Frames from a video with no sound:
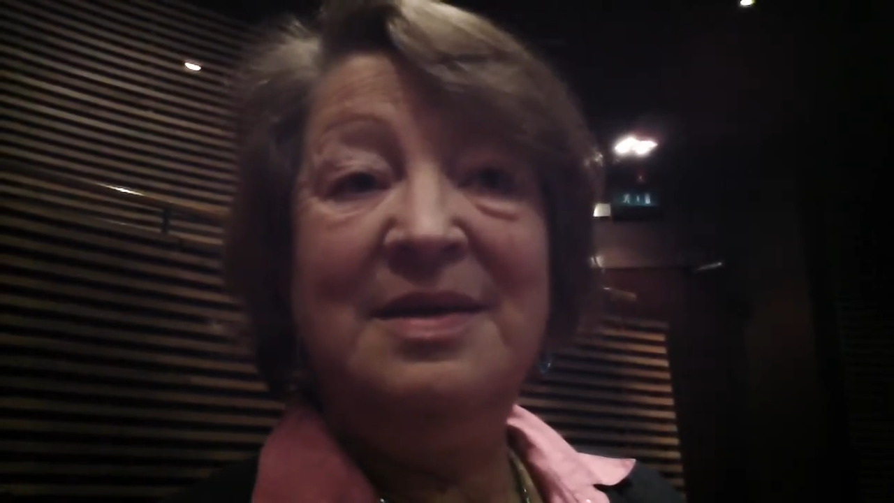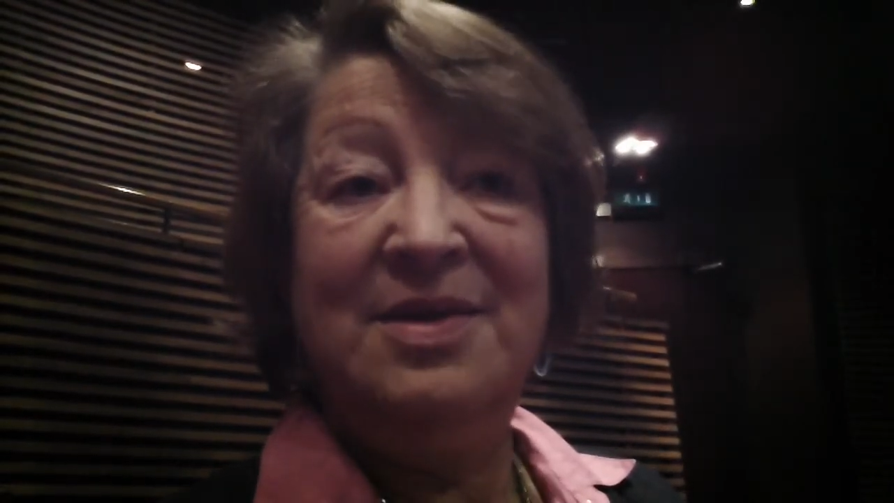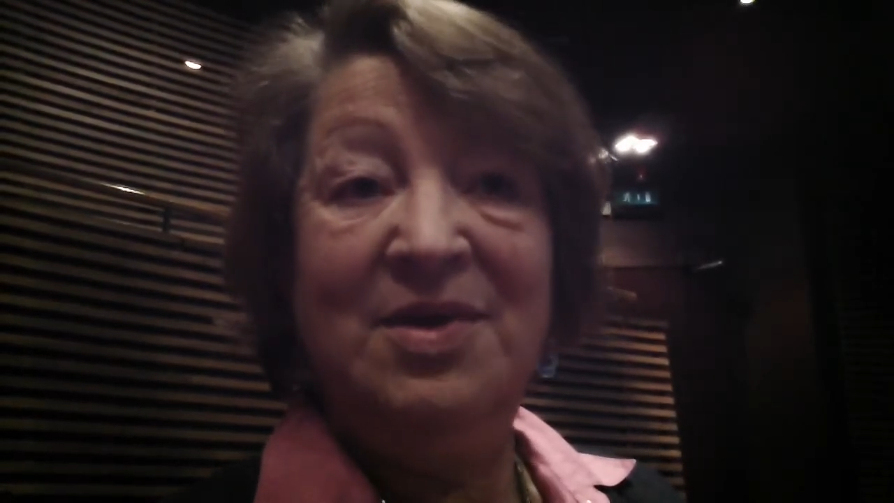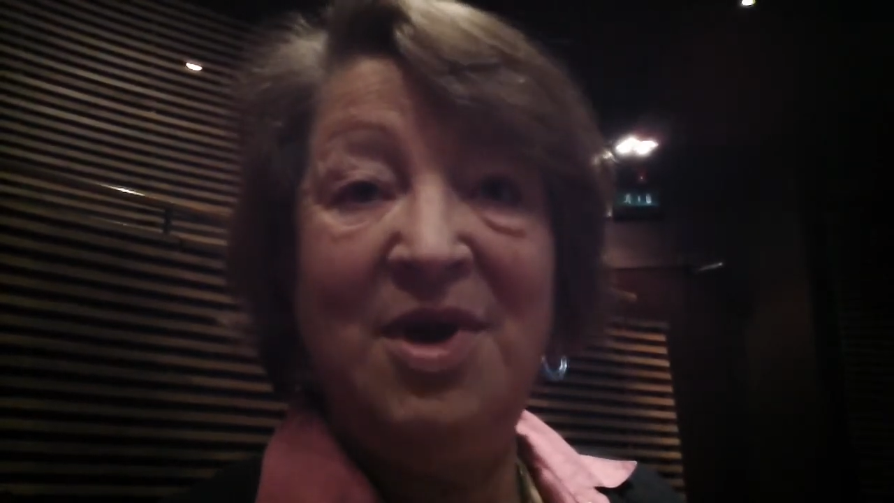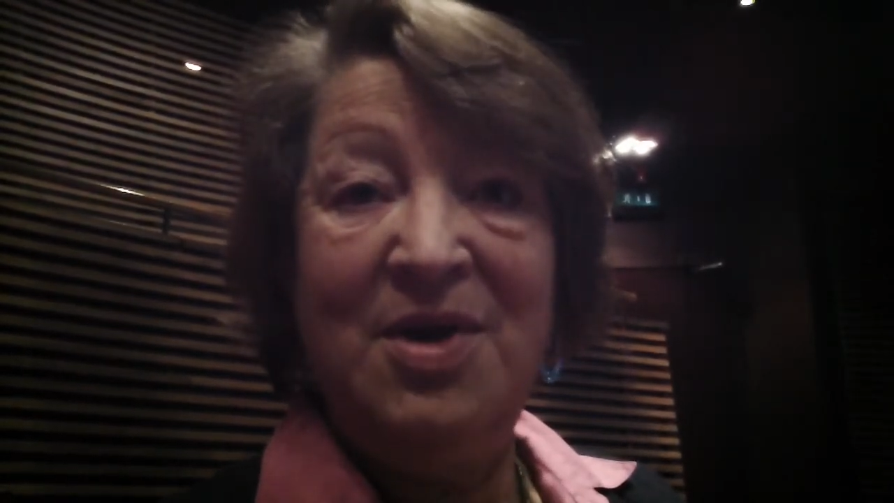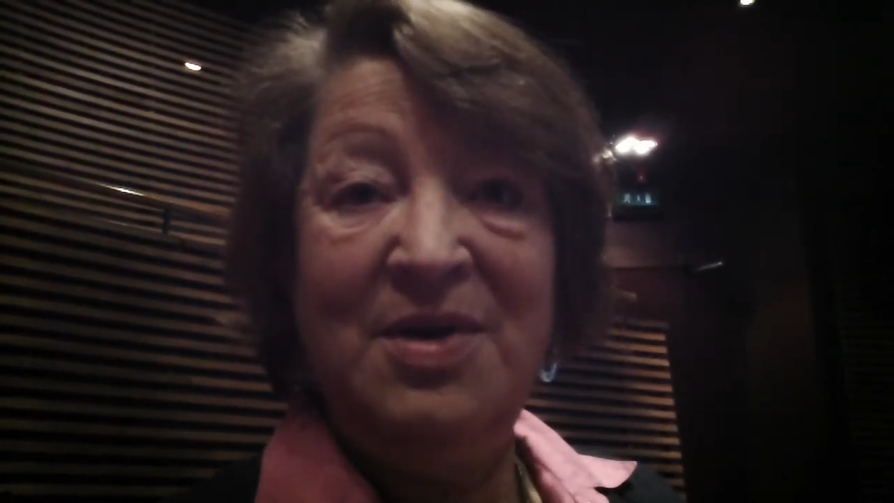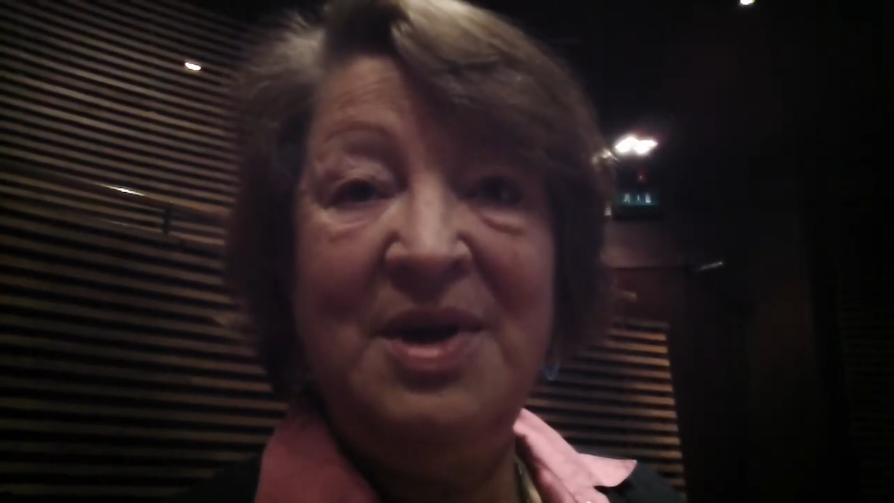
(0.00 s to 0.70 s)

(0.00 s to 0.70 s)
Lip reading: You know,